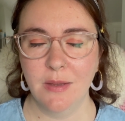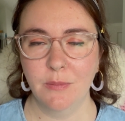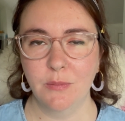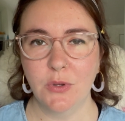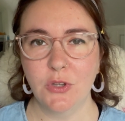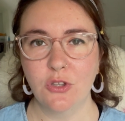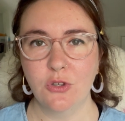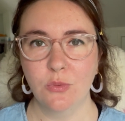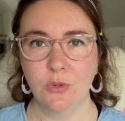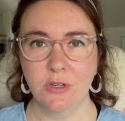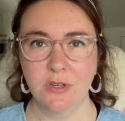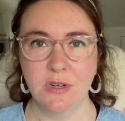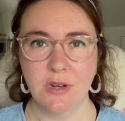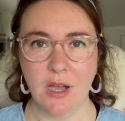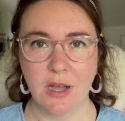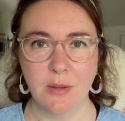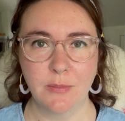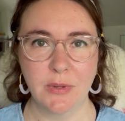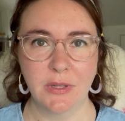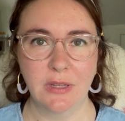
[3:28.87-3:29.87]
but you would
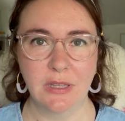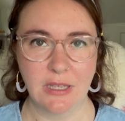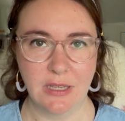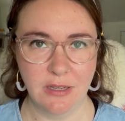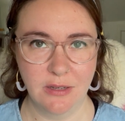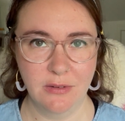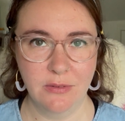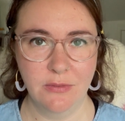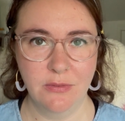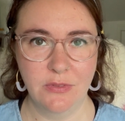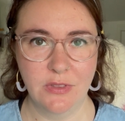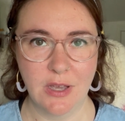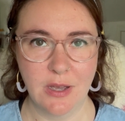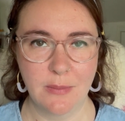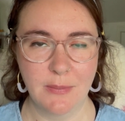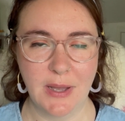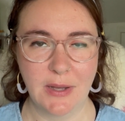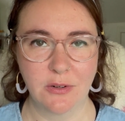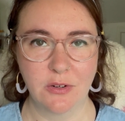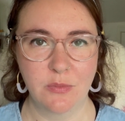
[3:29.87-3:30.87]
not believe the
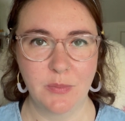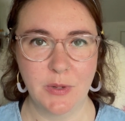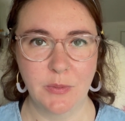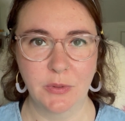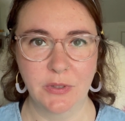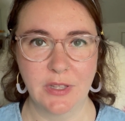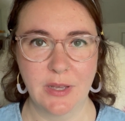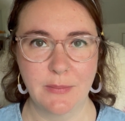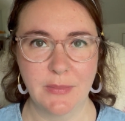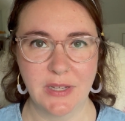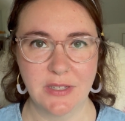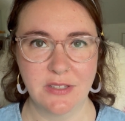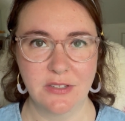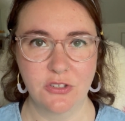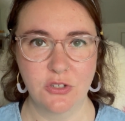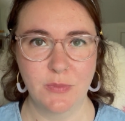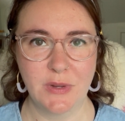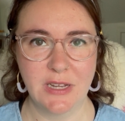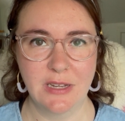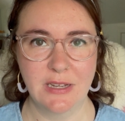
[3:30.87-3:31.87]
amount of people that
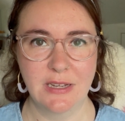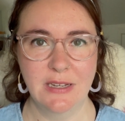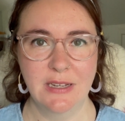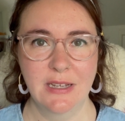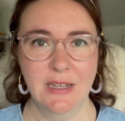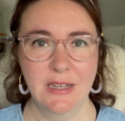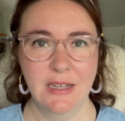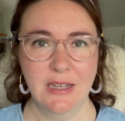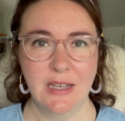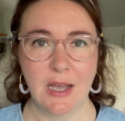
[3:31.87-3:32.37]
message me